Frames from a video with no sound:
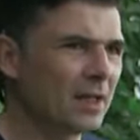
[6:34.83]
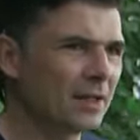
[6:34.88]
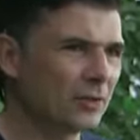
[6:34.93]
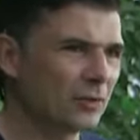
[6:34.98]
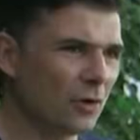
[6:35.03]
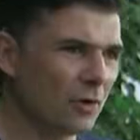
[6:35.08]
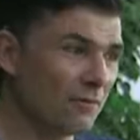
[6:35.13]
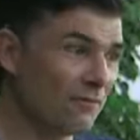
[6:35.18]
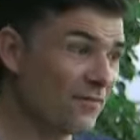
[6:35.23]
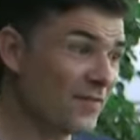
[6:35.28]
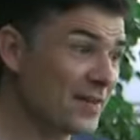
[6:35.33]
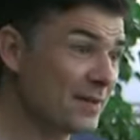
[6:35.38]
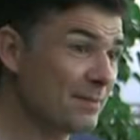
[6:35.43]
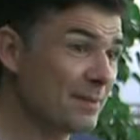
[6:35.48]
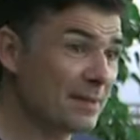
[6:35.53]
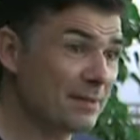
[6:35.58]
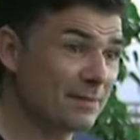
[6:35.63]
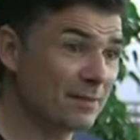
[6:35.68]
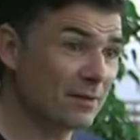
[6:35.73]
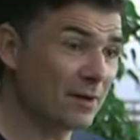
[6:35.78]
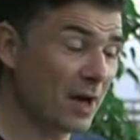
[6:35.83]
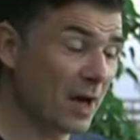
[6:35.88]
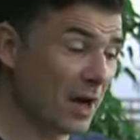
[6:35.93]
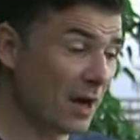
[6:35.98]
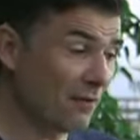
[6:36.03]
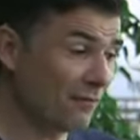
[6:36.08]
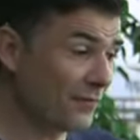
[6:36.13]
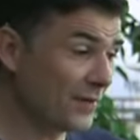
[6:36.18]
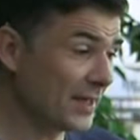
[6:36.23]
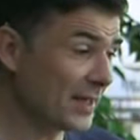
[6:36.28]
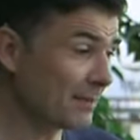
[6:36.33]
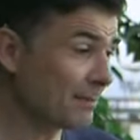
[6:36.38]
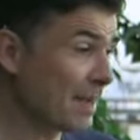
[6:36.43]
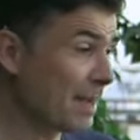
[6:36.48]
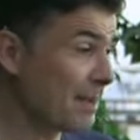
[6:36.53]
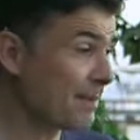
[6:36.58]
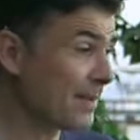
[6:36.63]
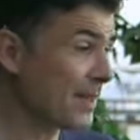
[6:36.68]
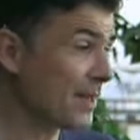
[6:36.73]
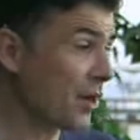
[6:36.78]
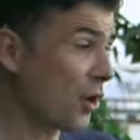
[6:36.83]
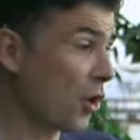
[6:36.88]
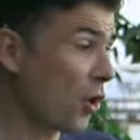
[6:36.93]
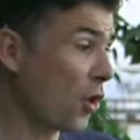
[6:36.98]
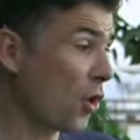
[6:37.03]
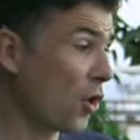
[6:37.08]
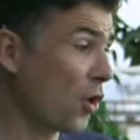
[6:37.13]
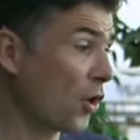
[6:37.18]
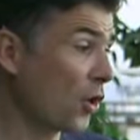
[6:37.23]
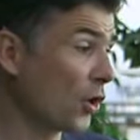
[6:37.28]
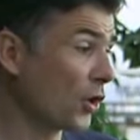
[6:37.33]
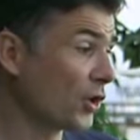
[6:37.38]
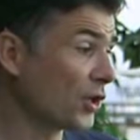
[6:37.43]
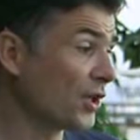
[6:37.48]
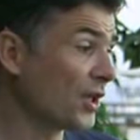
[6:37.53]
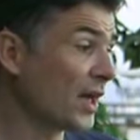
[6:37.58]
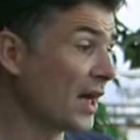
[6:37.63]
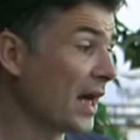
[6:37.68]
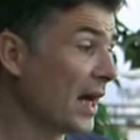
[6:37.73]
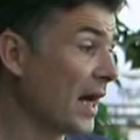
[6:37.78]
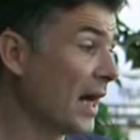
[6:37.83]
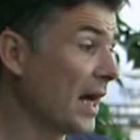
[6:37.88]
they're not feeding maybe on